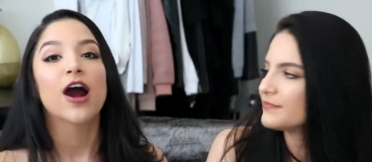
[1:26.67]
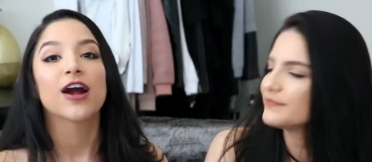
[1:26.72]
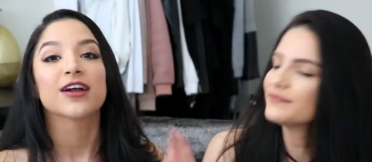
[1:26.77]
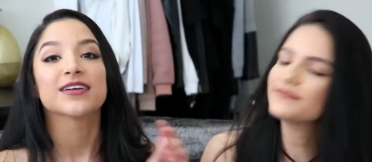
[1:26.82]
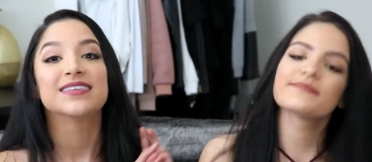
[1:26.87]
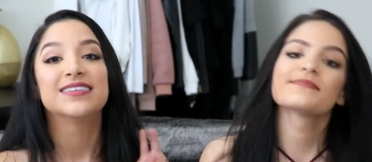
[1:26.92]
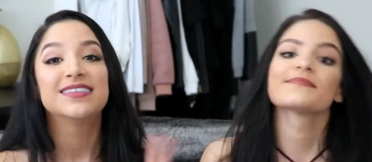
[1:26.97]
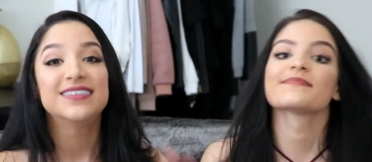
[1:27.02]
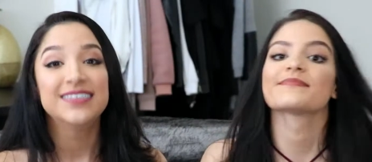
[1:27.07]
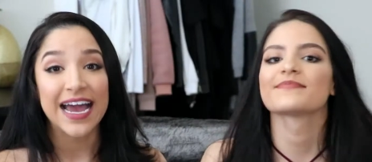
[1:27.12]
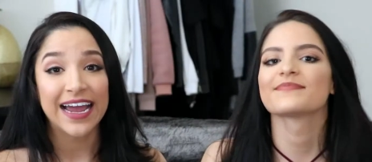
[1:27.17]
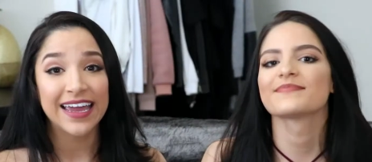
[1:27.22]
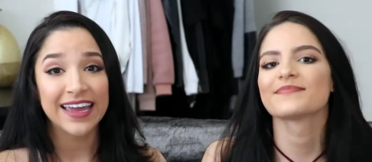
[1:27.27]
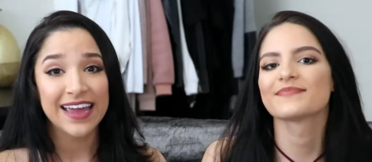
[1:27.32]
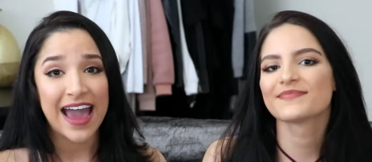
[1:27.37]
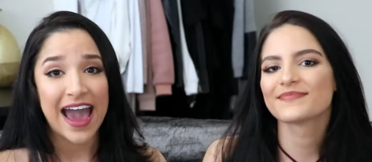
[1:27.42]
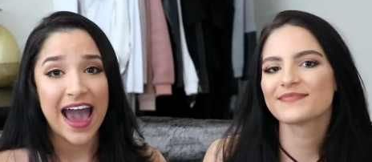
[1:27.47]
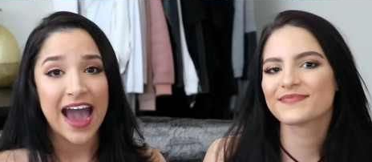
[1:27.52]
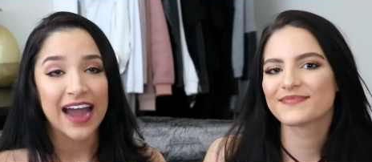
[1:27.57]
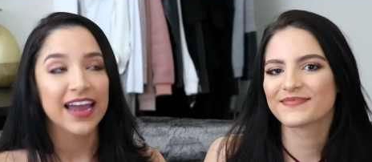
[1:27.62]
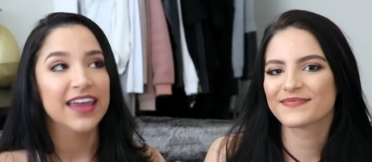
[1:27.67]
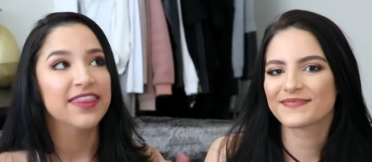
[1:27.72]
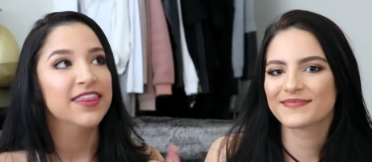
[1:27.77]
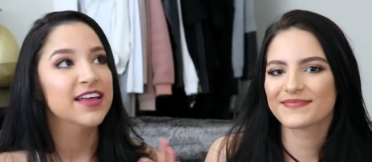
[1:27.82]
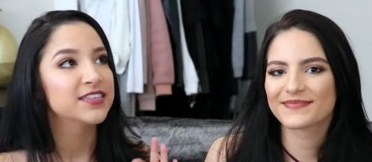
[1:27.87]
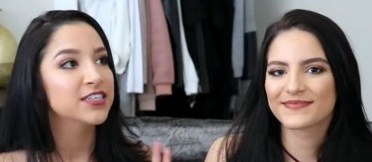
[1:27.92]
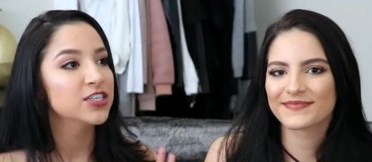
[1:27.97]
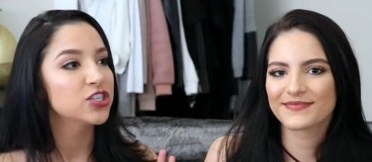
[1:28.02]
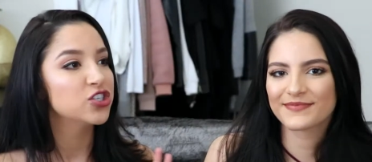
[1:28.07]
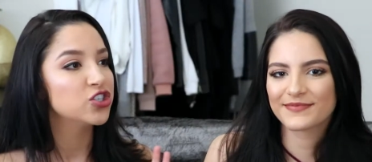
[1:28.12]
Speaker 1: our second hack, and
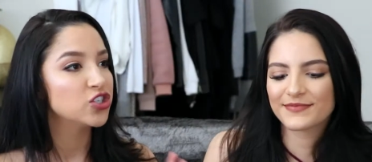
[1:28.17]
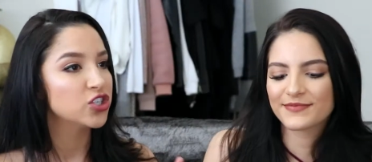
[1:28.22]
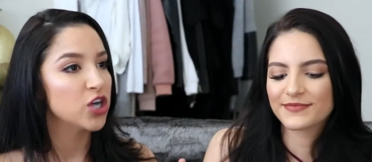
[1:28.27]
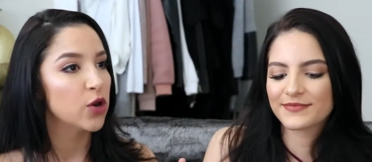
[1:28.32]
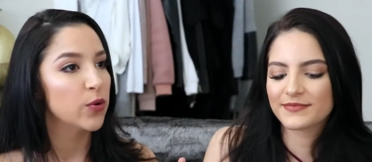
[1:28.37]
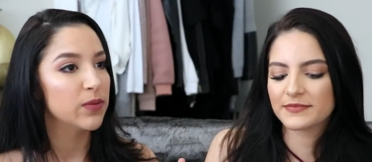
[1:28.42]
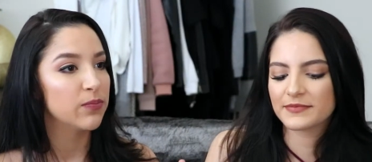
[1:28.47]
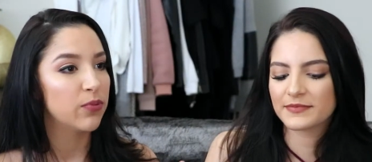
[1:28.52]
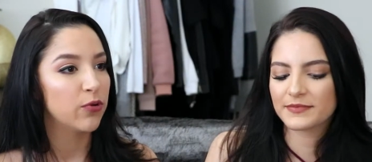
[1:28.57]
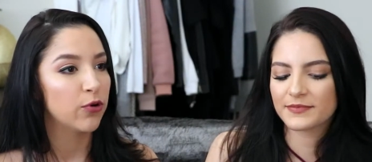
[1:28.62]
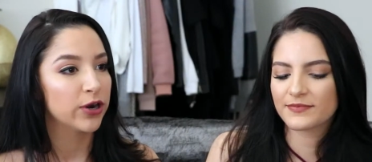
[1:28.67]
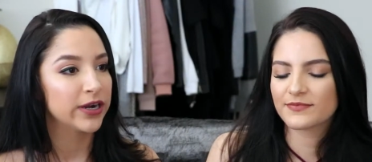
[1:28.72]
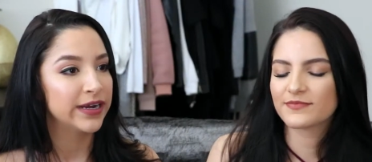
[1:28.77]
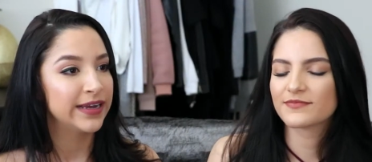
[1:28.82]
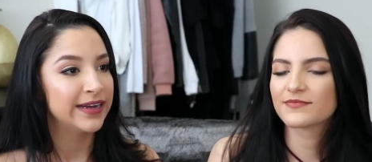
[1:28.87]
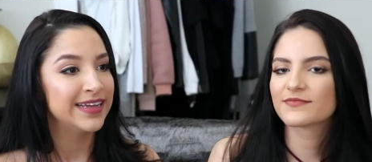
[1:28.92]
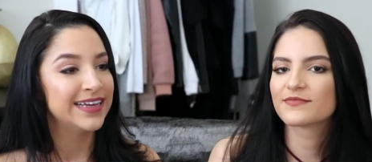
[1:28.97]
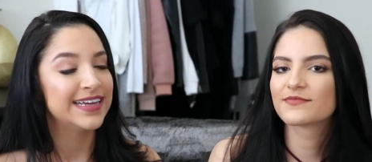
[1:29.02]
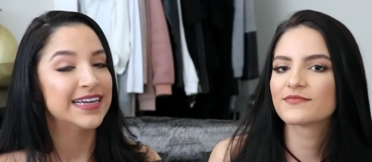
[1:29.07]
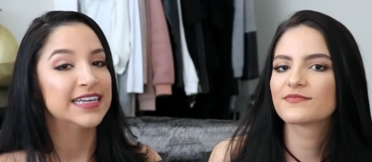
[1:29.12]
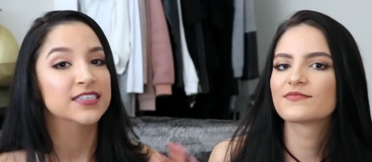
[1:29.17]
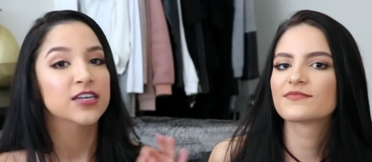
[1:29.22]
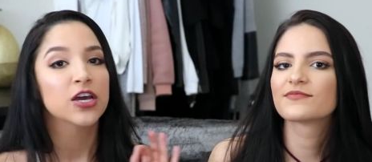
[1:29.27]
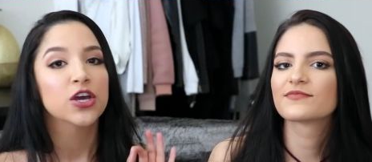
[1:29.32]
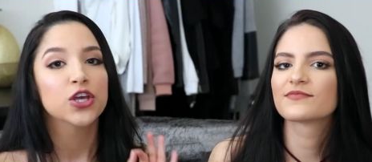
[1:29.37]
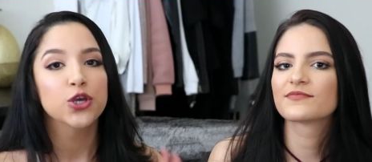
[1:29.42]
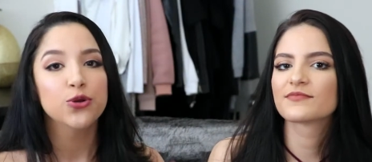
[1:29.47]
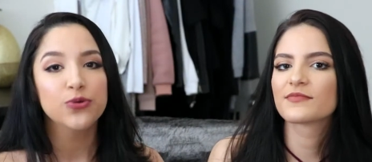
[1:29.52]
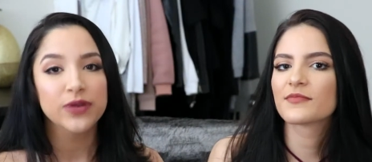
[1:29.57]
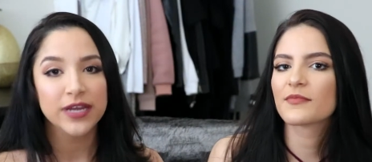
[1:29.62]
this is so important, is
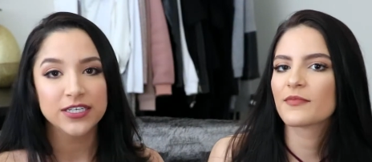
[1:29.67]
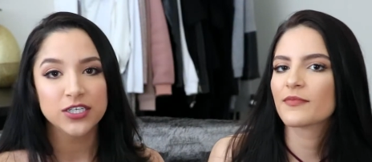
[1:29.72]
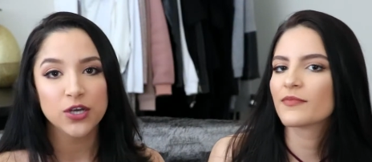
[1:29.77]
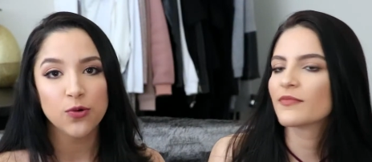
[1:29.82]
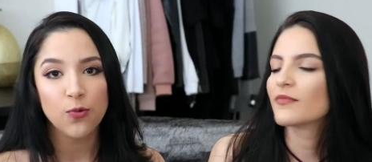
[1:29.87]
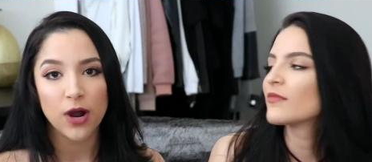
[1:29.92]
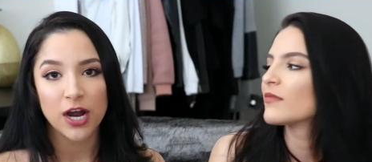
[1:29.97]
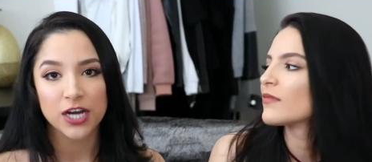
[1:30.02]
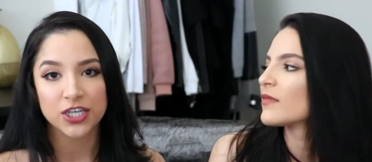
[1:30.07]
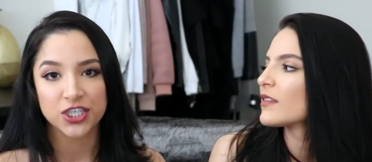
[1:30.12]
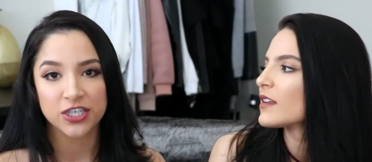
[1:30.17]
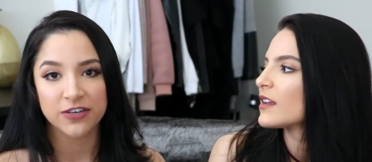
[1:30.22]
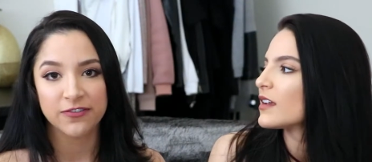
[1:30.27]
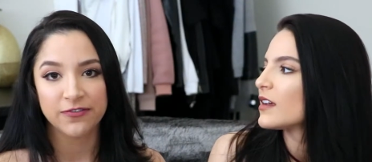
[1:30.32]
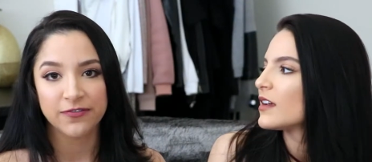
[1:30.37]
you need to wash your